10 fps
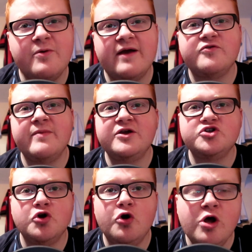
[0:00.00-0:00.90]
We have to make
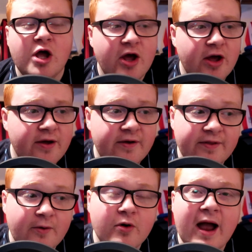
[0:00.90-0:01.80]
sure
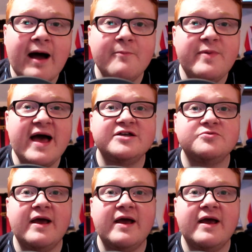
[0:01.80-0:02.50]
that we're at our best.